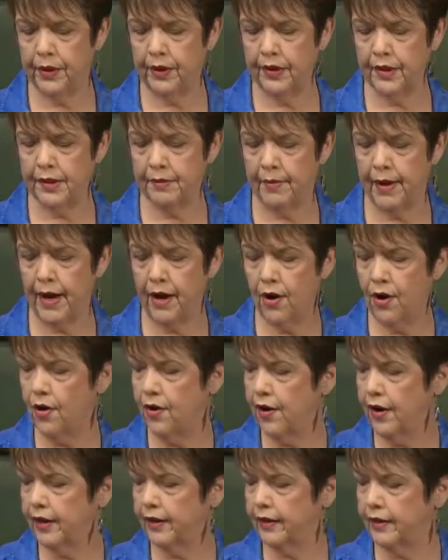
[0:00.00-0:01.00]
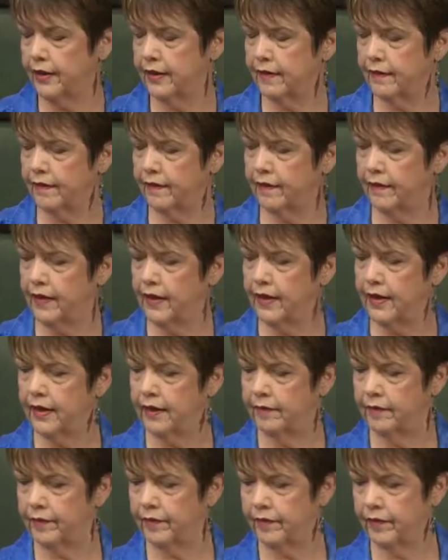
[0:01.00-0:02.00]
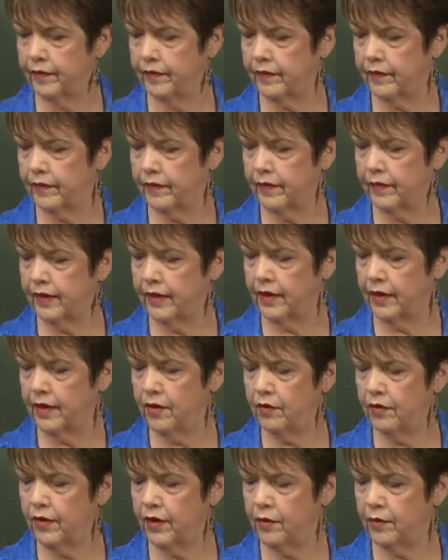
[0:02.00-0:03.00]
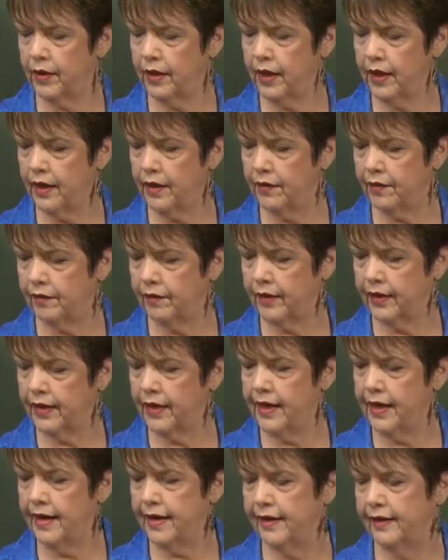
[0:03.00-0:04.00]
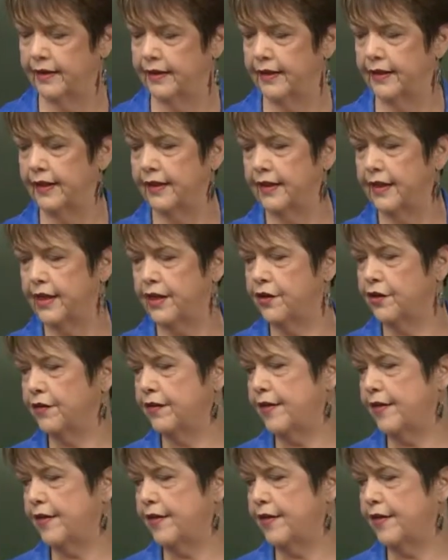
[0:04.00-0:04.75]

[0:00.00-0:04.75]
into my heart. Let's see. Oh, there we go. Yeah. You hear